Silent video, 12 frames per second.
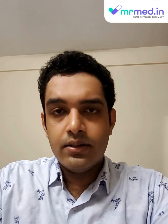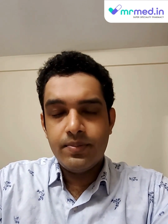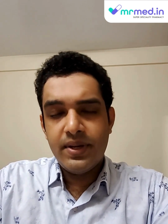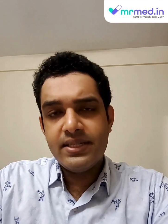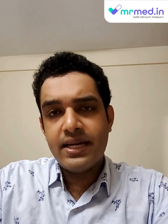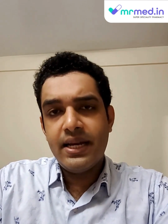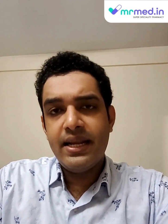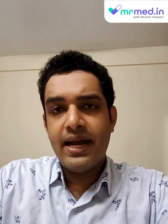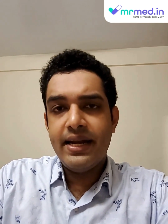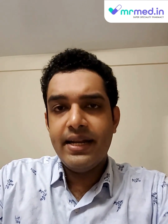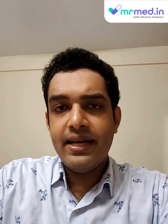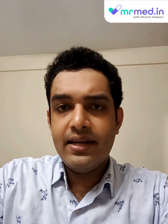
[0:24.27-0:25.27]
Basically,
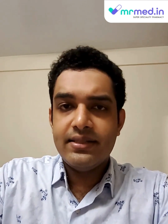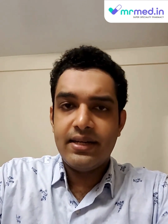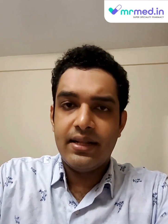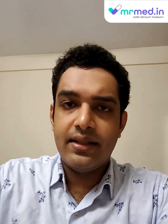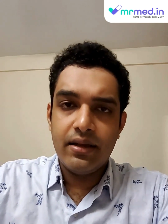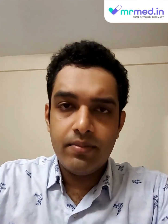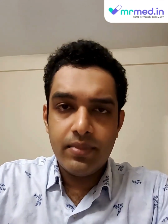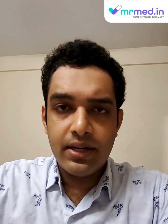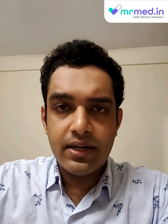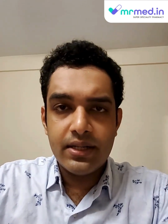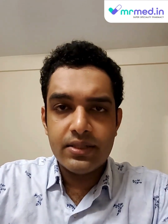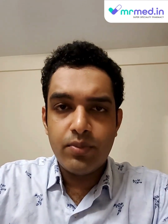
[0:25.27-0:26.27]
ideal is nothing
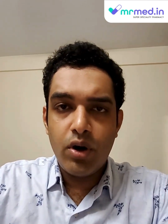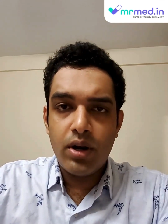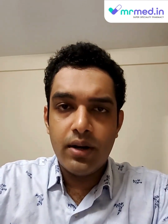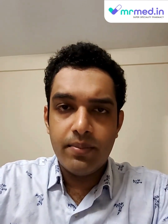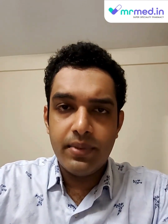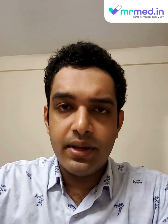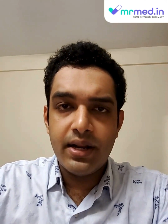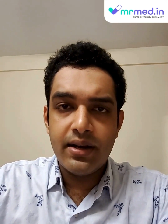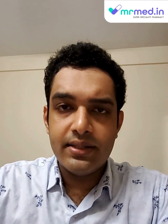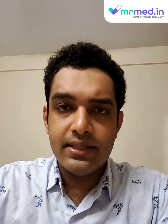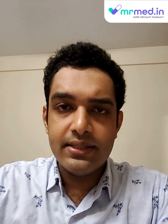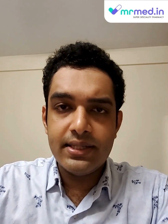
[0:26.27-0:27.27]
but a small mirror
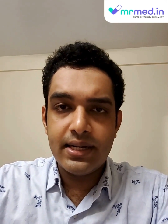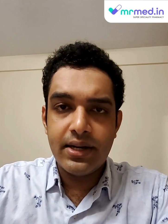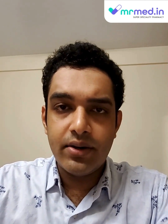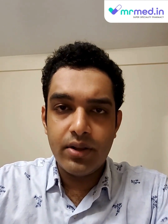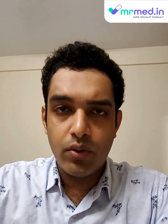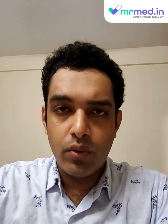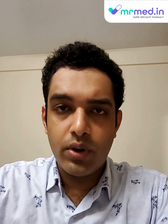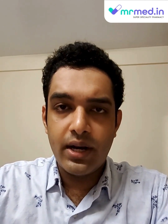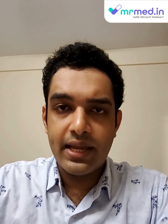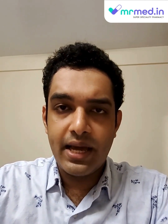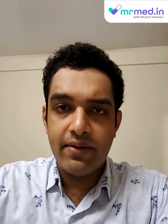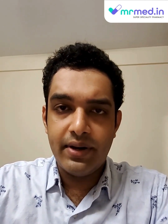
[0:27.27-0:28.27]
is inserted into the
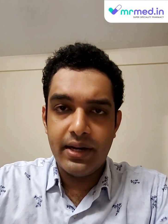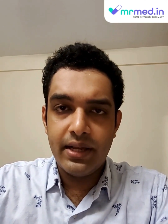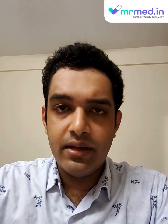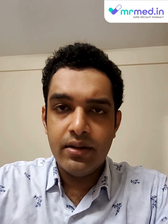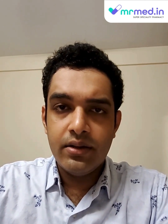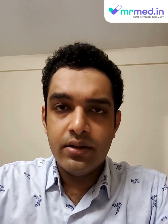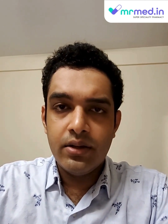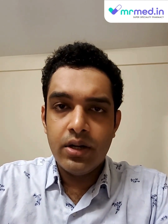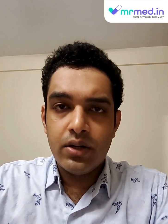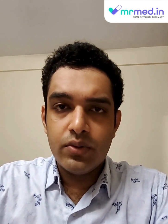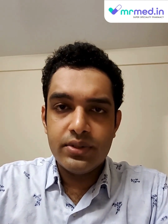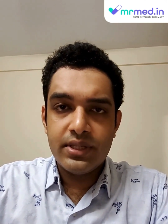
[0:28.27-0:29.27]
oral cavity
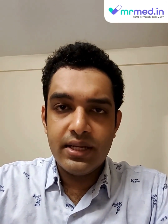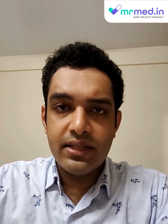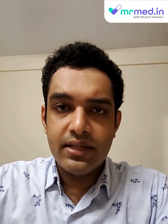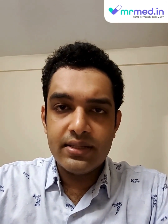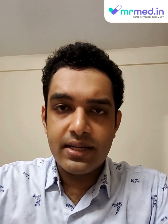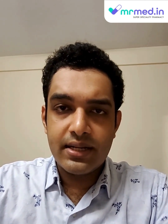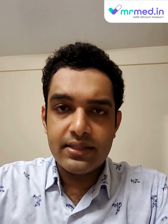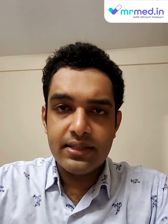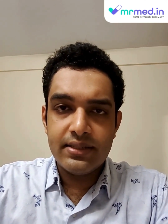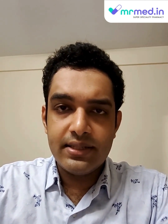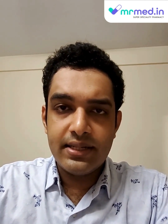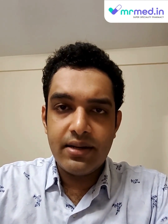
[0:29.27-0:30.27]
to see the
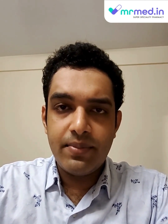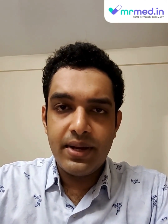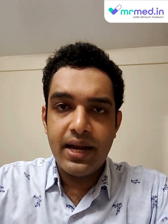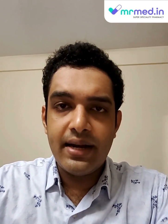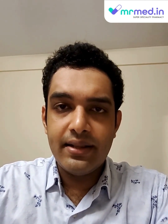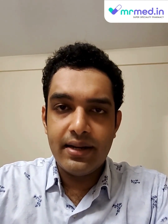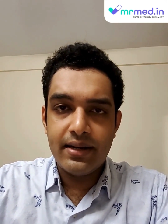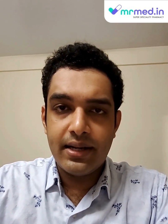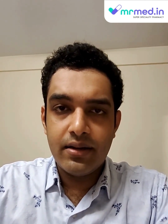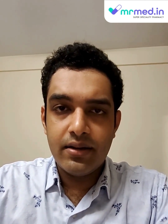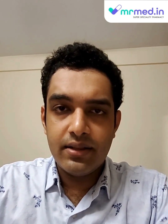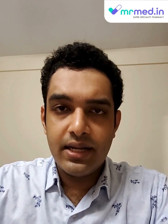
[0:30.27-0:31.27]
structures that are behind the
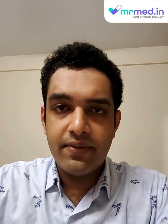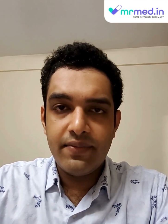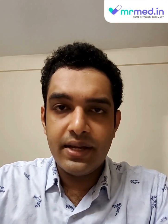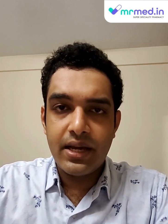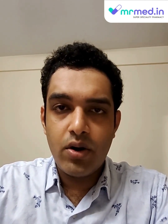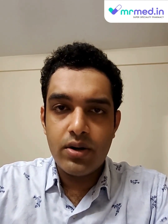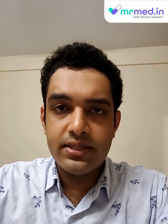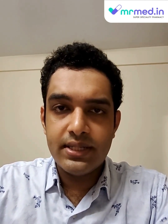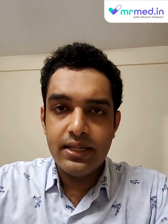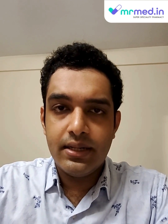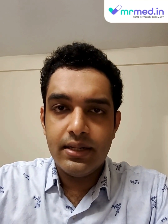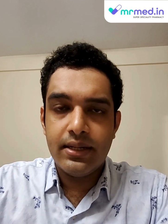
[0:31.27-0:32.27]
tongue that we cannot
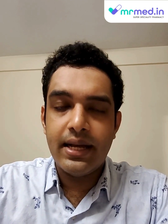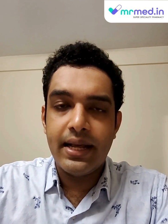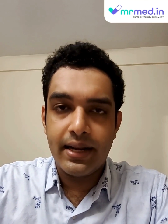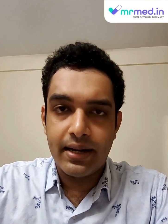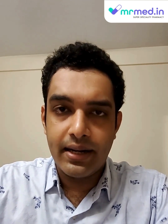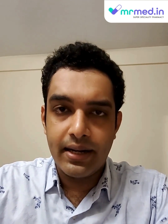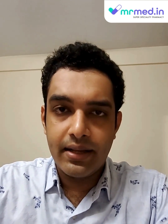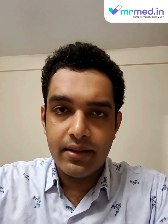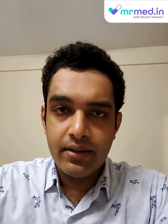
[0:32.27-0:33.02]
see directly.